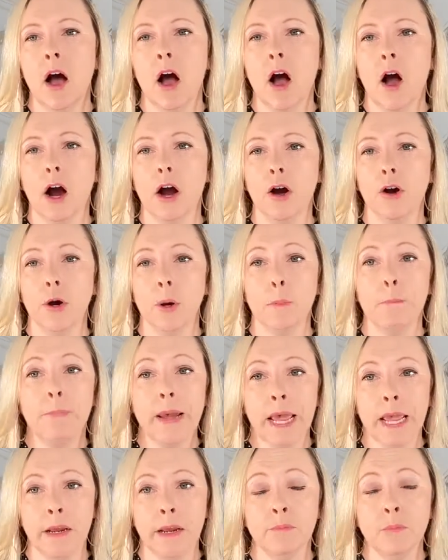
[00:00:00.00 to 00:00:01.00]
are
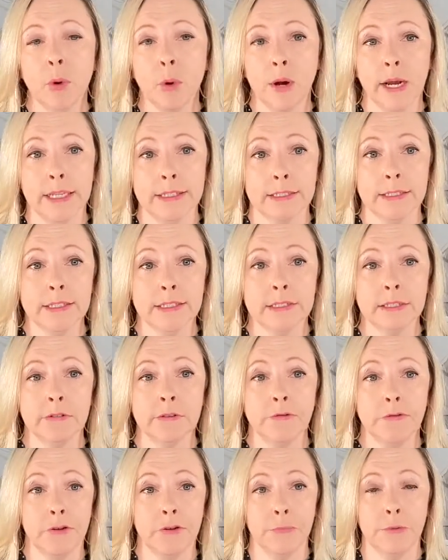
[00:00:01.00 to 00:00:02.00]
pain points
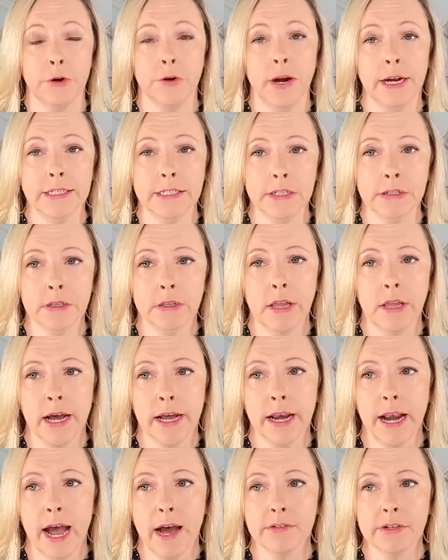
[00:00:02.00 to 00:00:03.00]
from your ideal
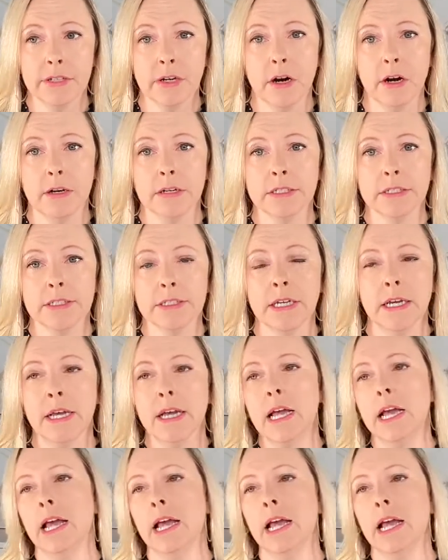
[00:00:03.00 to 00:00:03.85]
client avatars.